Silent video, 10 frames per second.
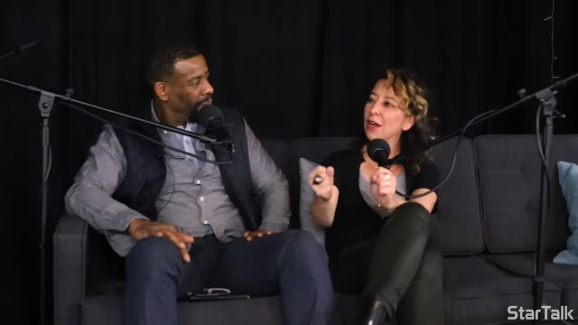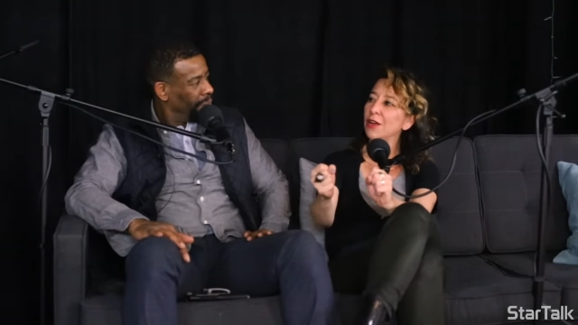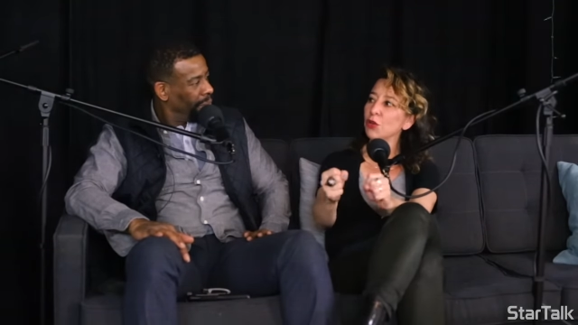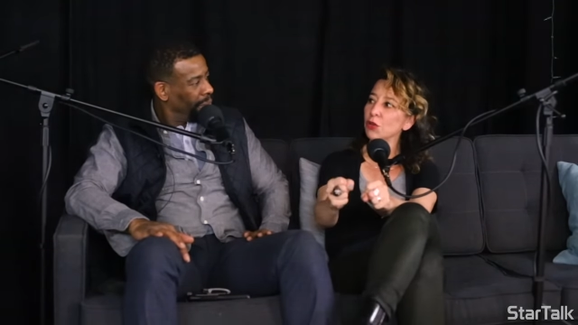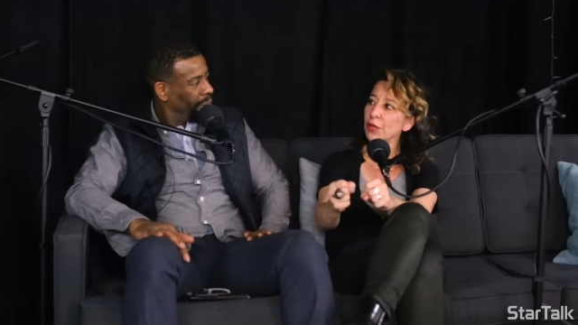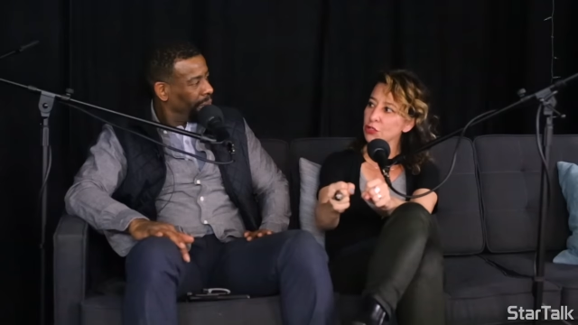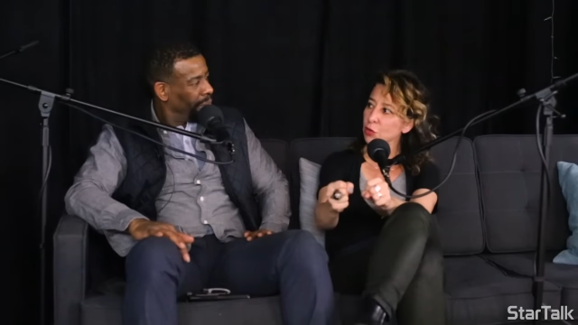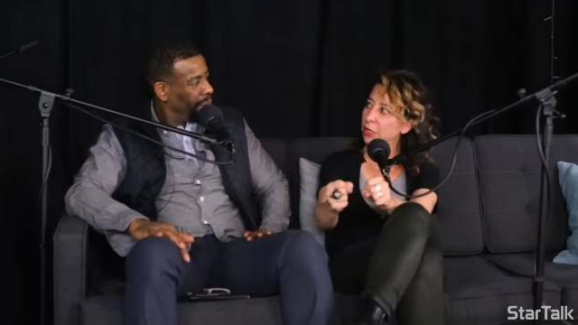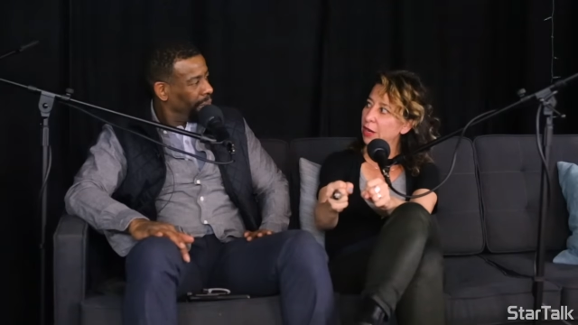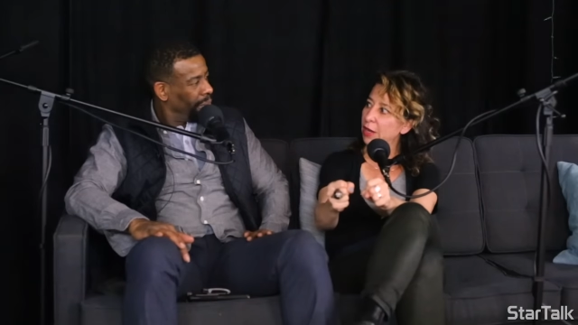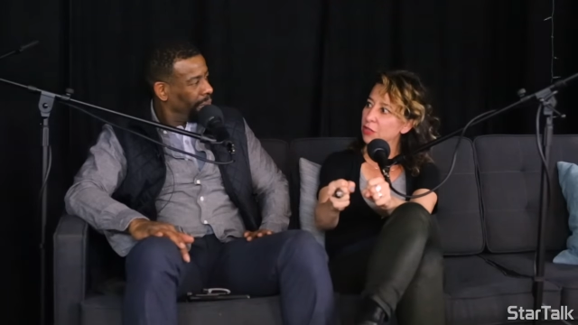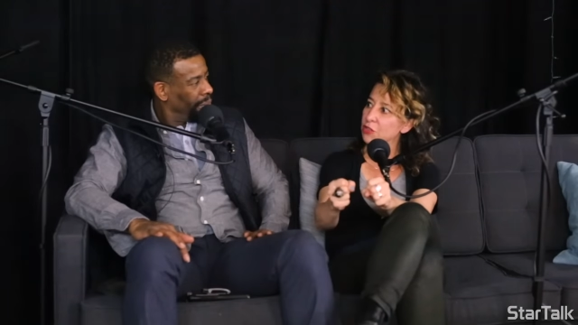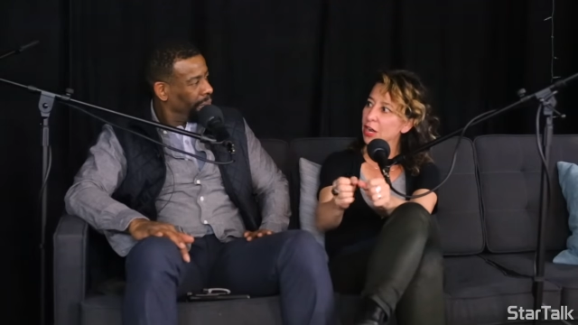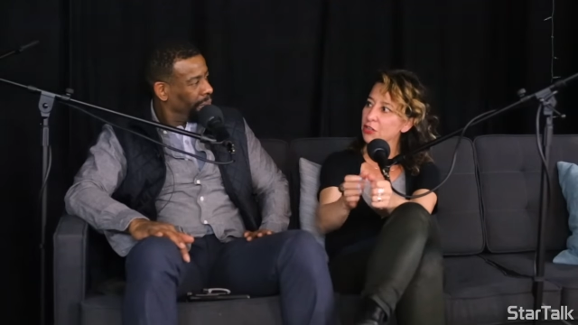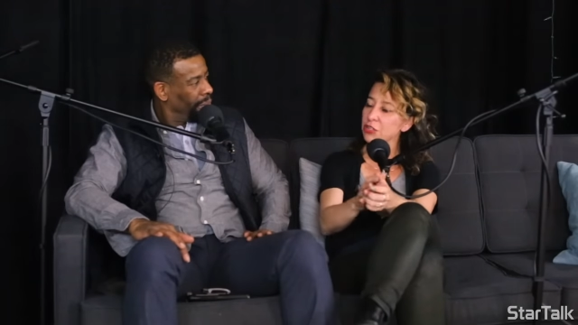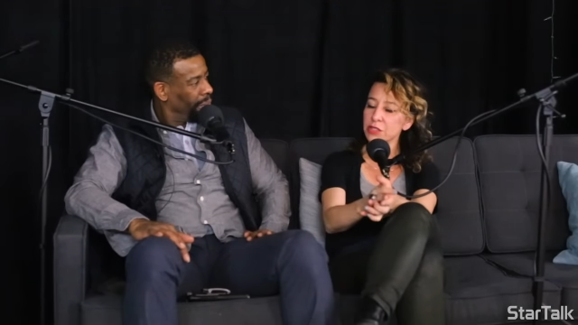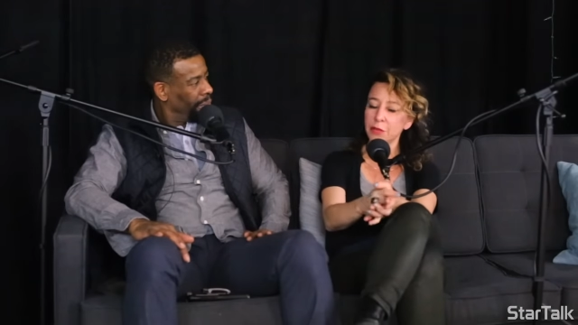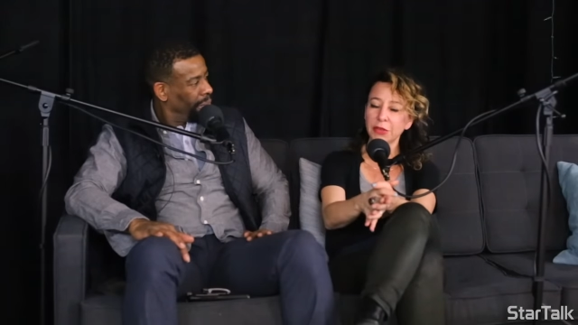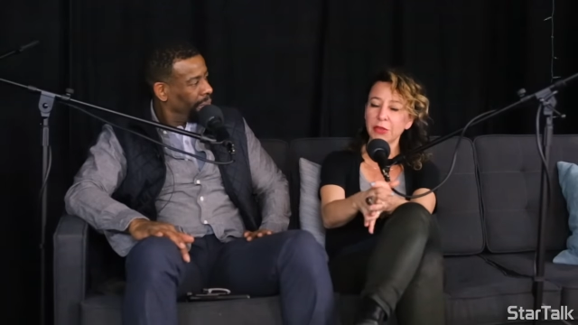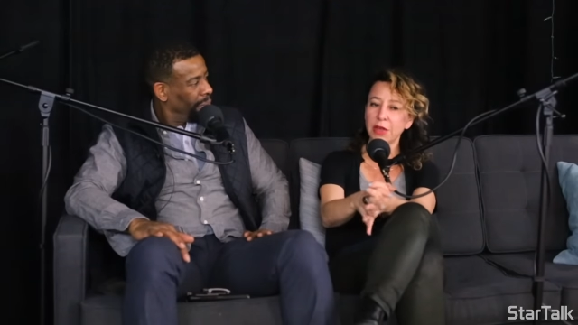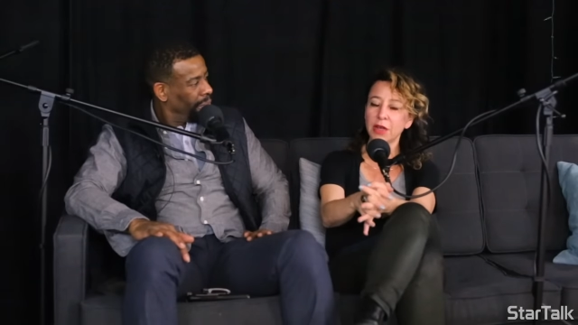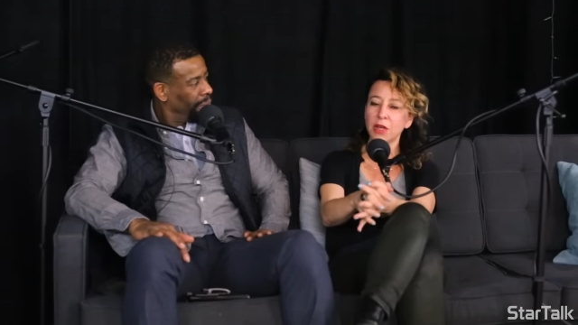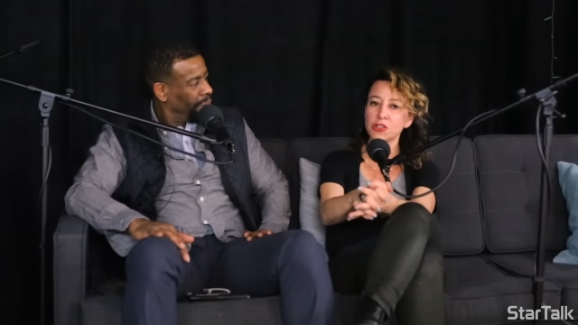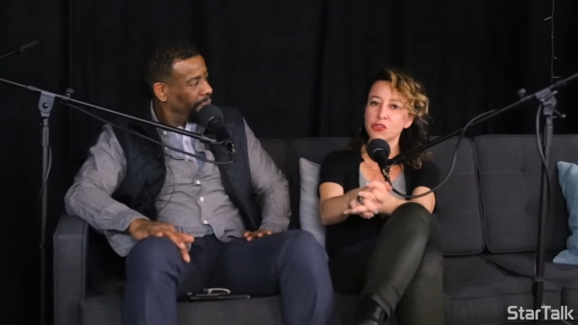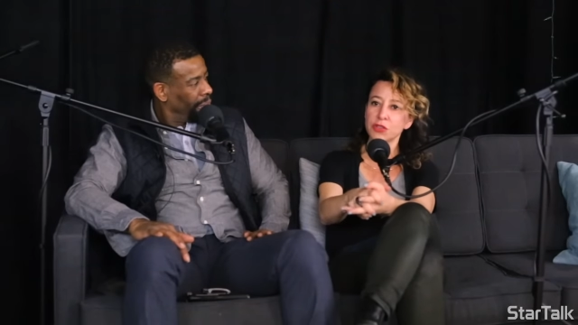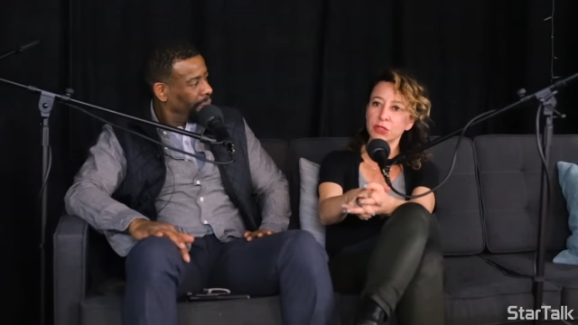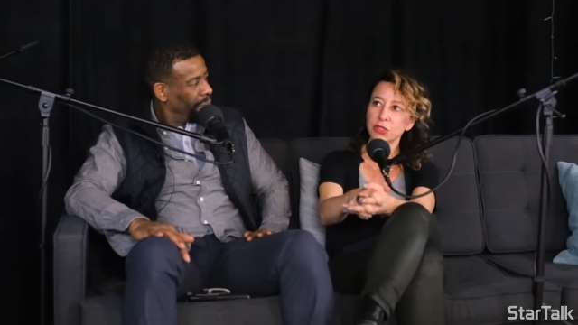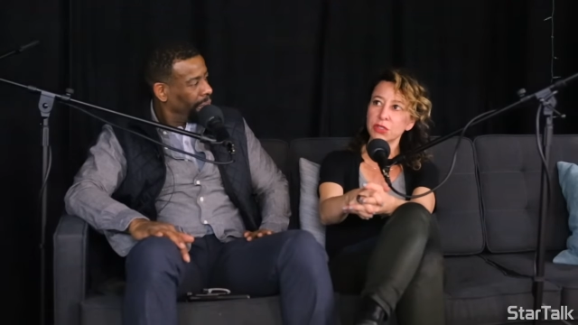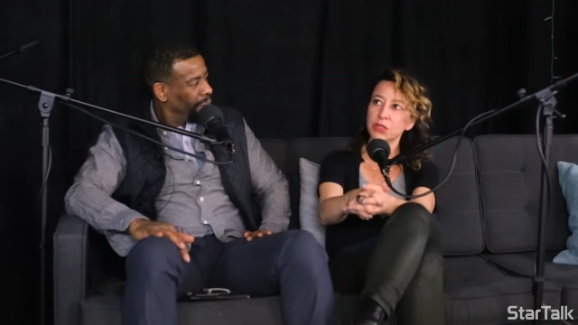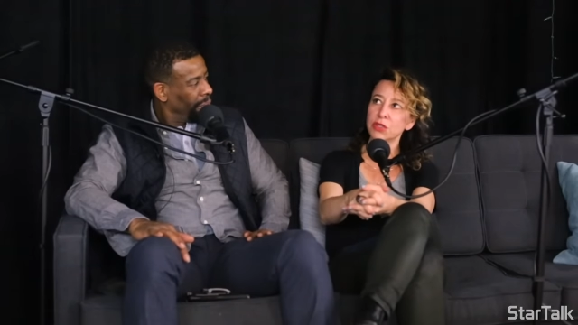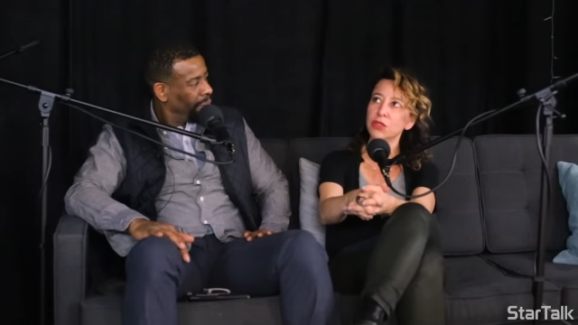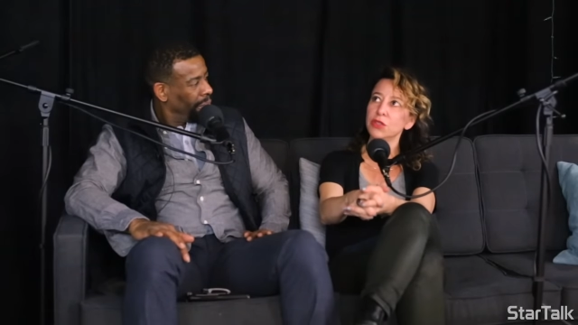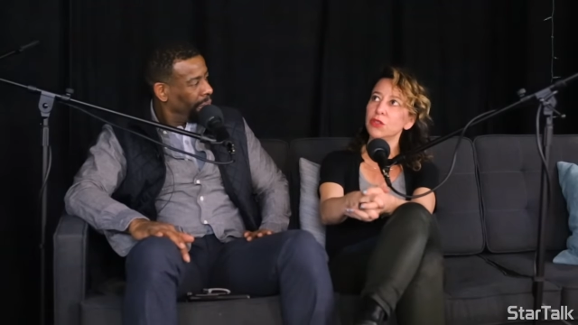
Speaker 1: and their electromagnetic attraction is something like a trillion